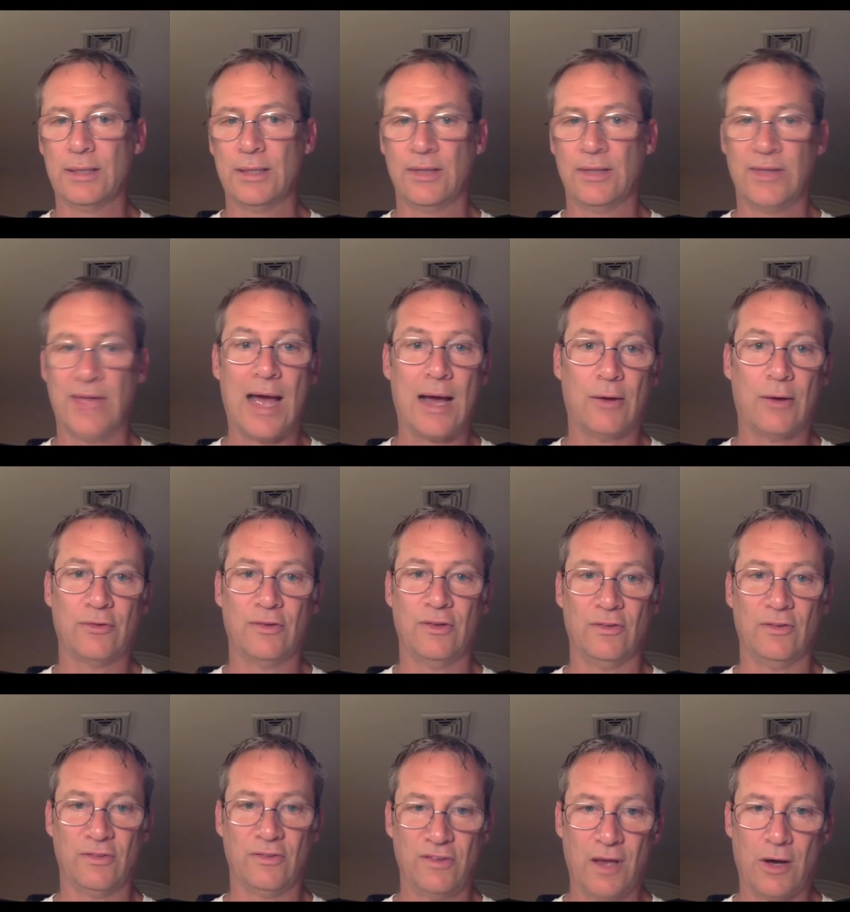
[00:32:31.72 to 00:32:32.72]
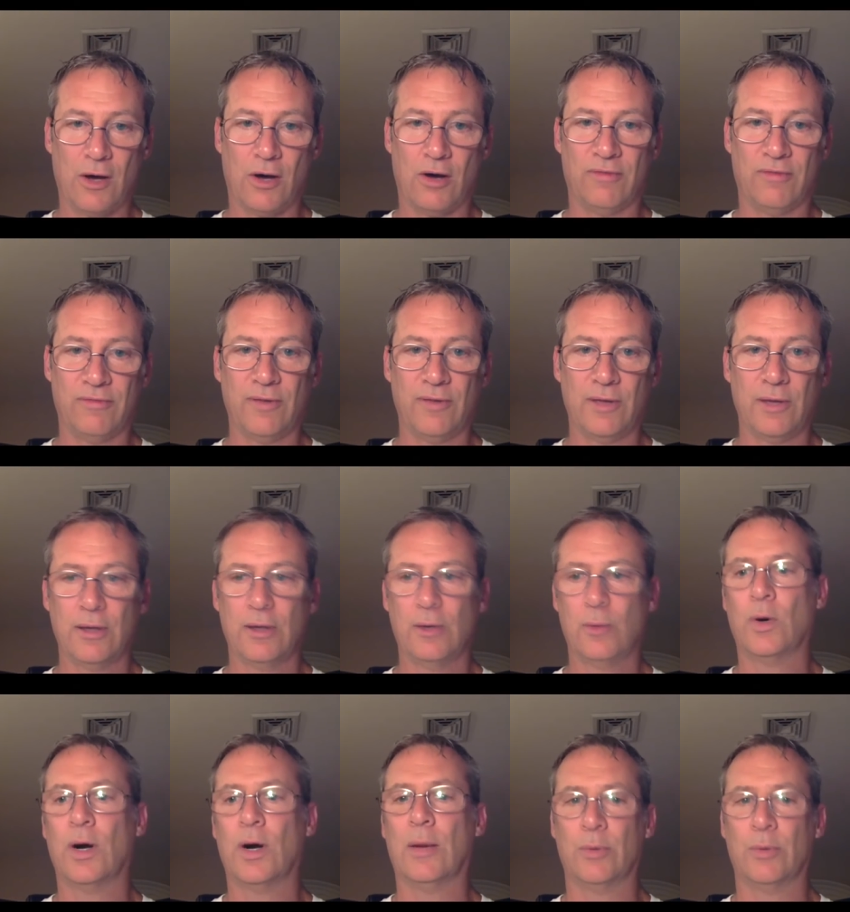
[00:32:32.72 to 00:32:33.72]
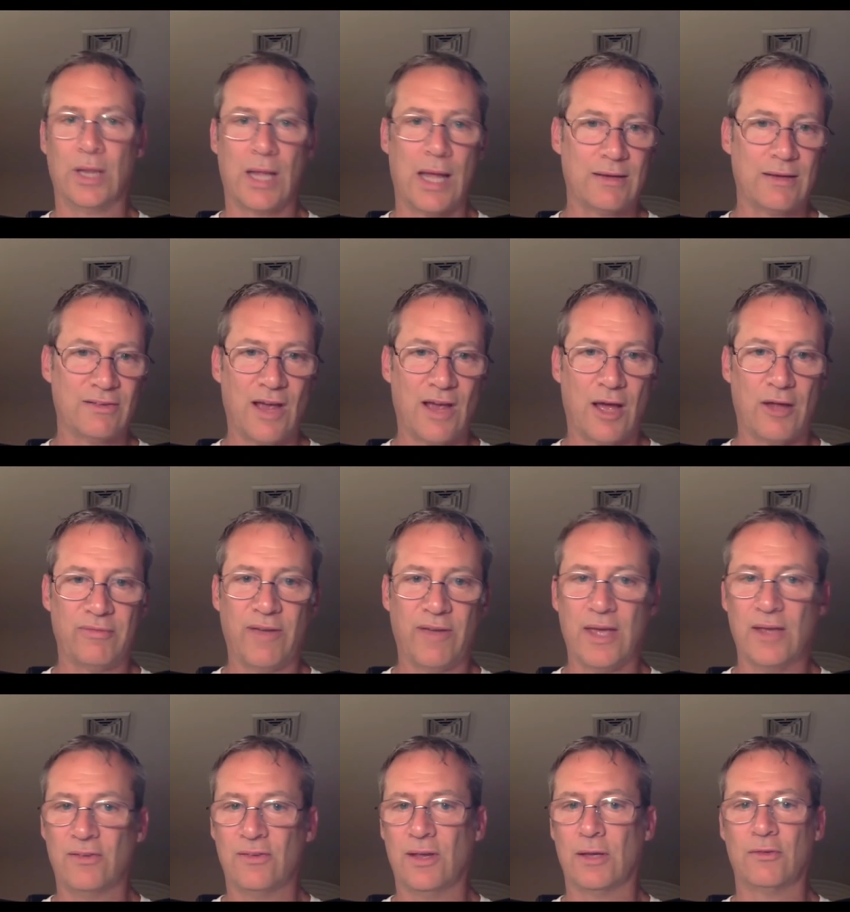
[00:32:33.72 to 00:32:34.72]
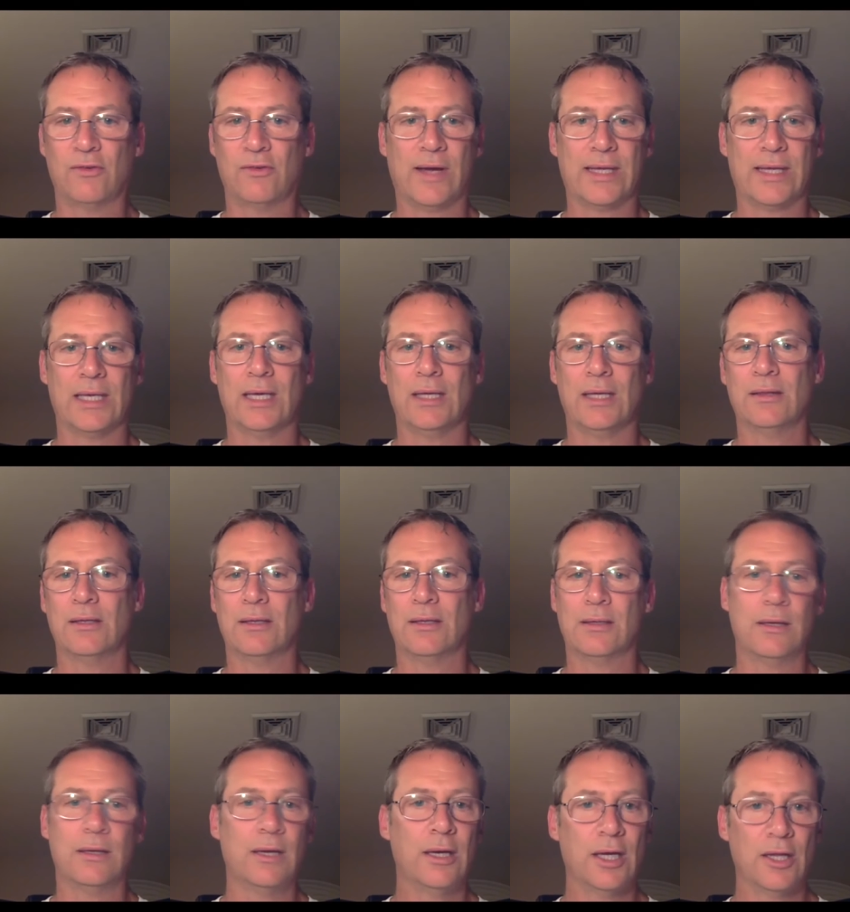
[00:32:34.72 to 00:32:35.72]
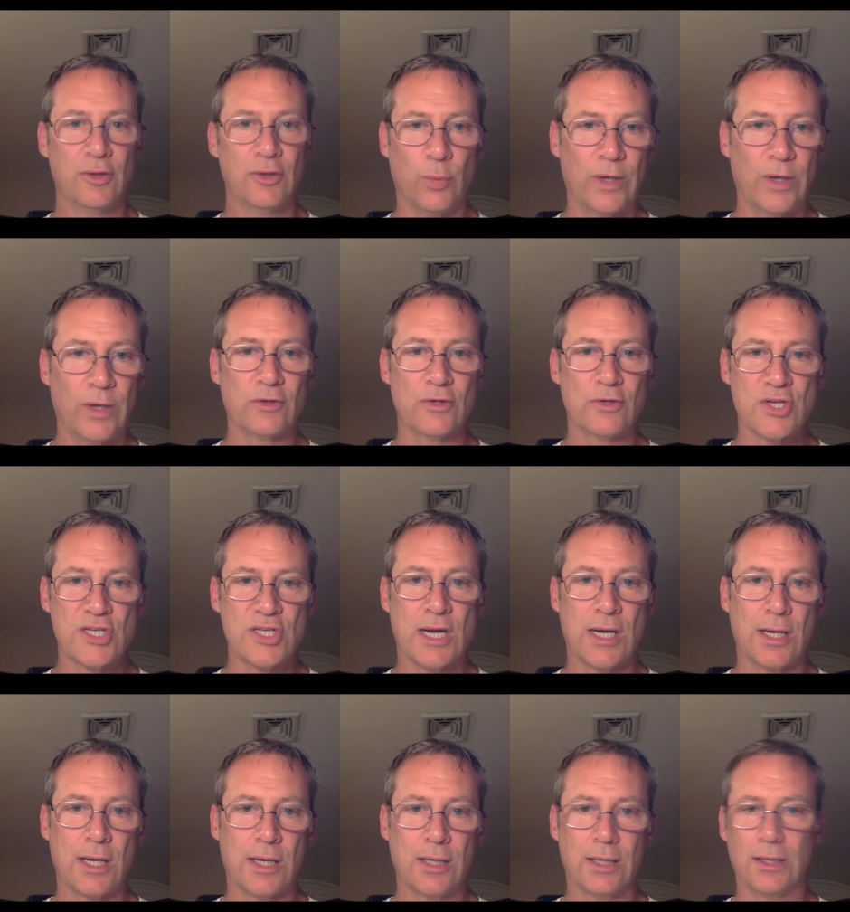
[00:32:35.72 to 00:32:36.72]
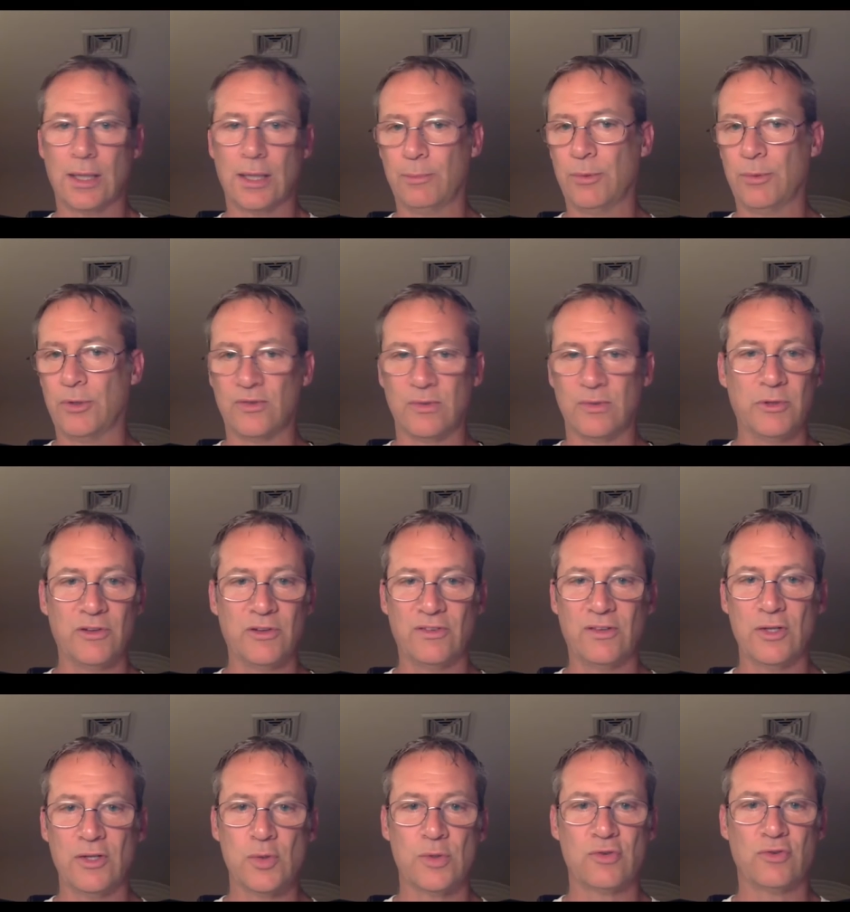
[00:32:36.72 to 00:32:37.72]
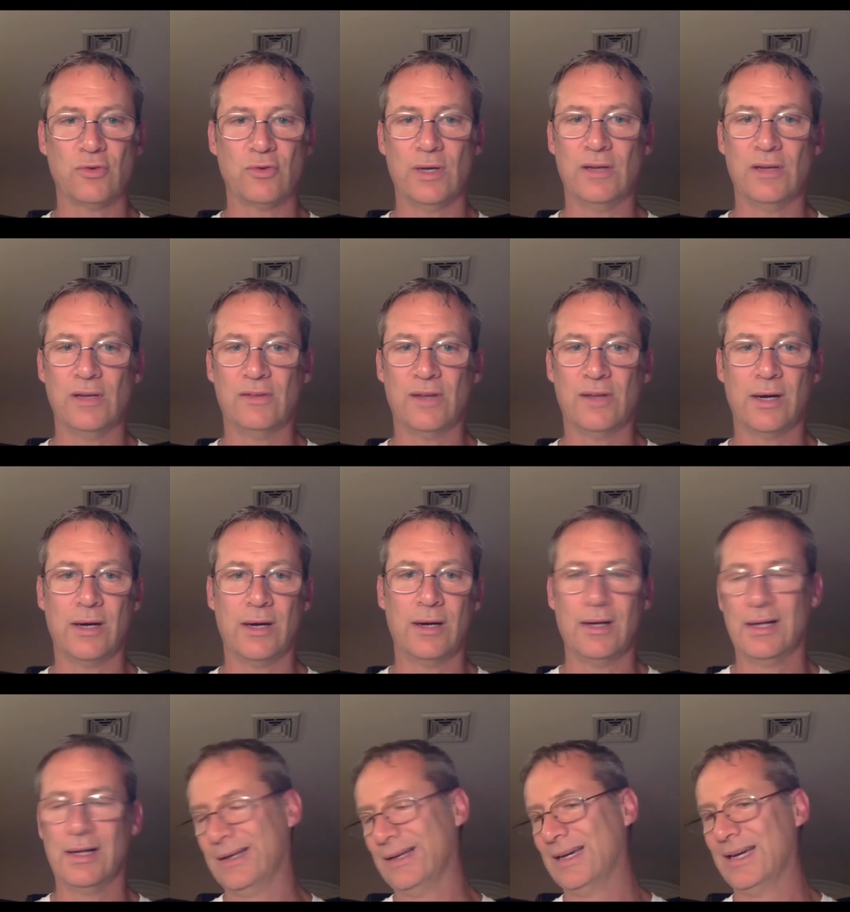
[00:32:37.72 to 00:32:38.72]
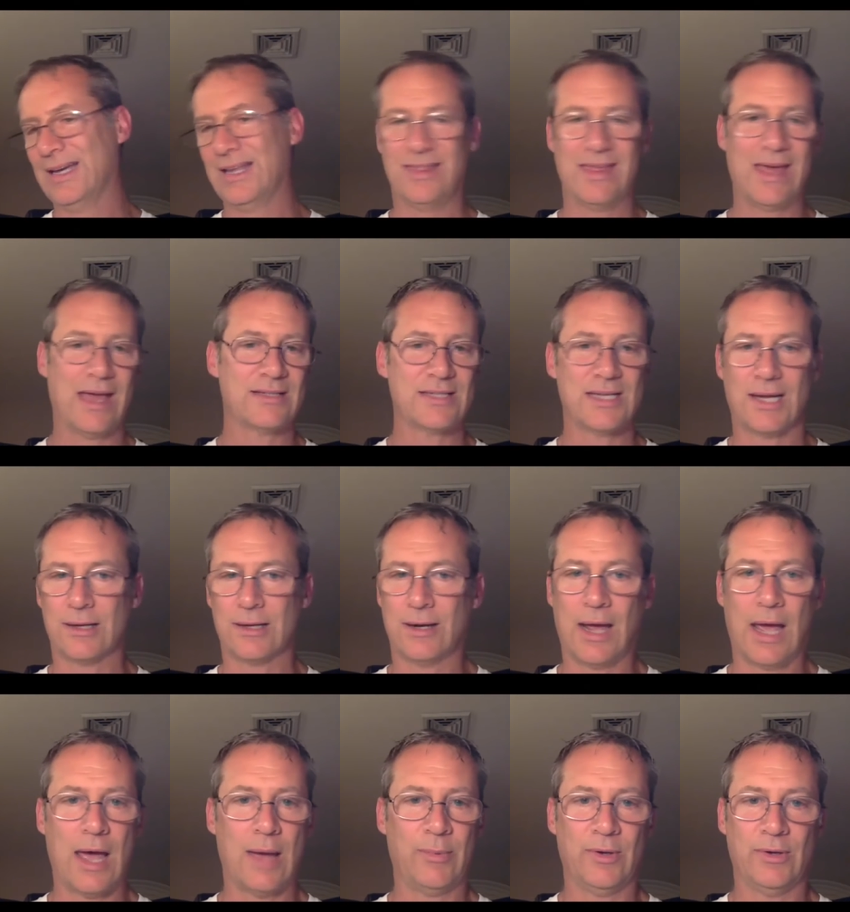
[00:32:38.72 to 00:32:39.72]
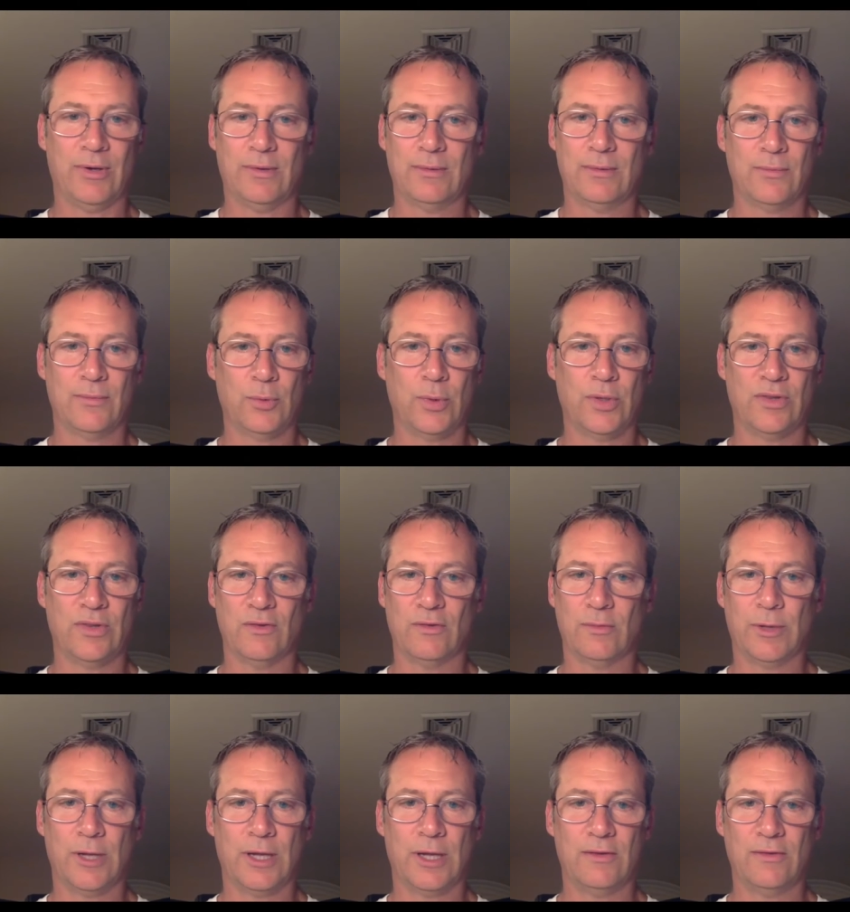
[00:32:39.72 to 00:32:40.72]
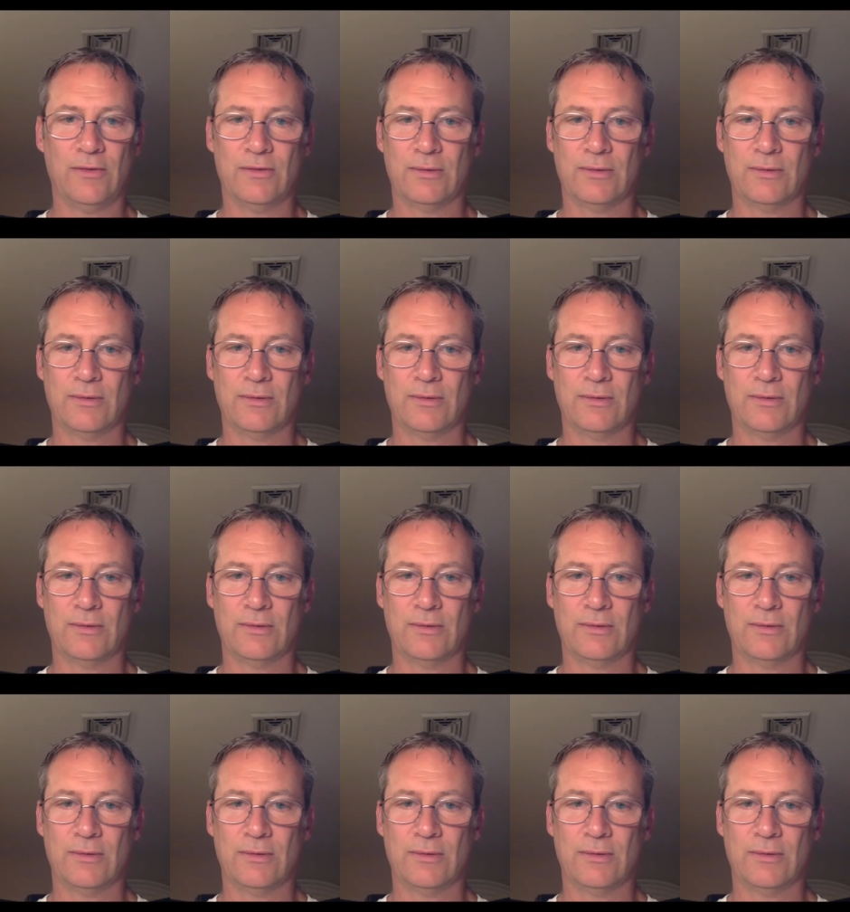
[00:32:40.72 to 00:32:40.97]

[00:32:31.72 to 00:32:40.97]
The house itself, where I would like south-facing so I can get the winter sun and then put some deciduous trees there, that's not going to happen with this place.